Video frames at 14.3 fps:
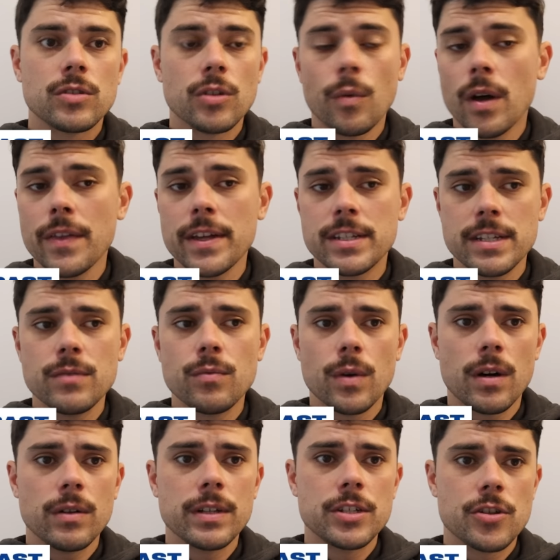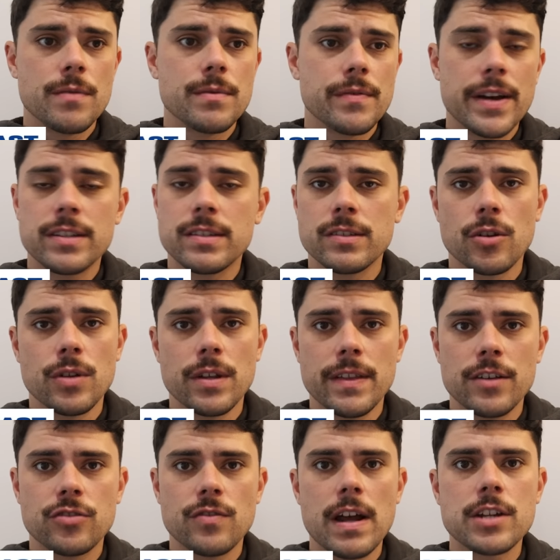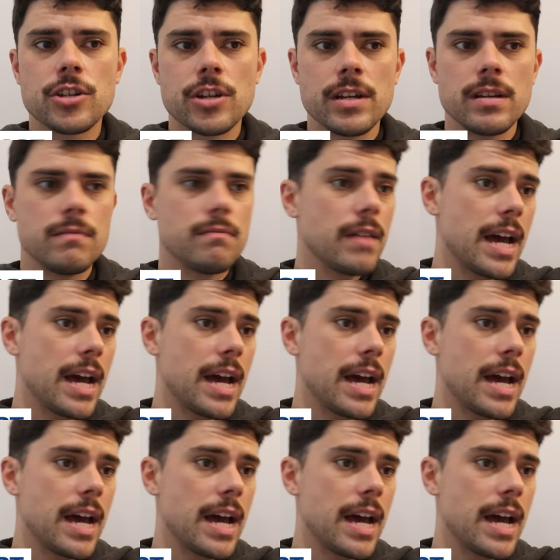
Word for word: So while they did well in terms of executing their strategy,